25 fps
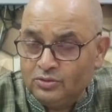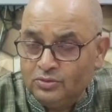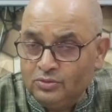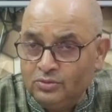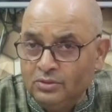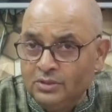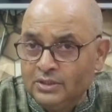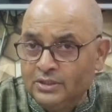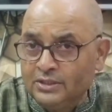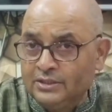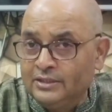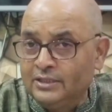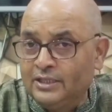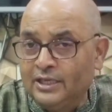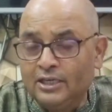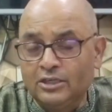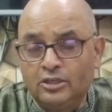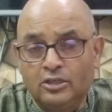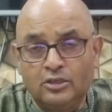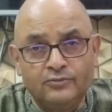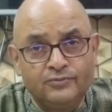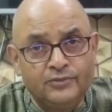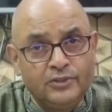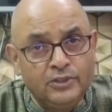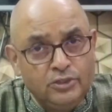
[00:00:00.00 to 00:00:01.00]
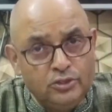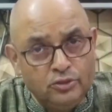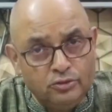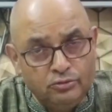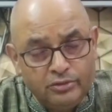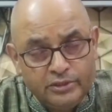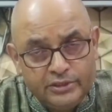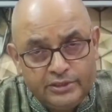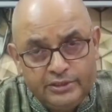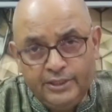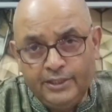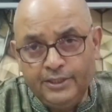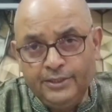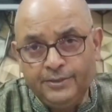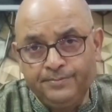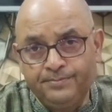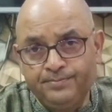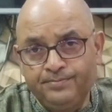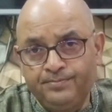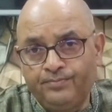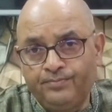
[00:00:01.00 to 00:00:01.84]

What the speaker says: to that of the USA.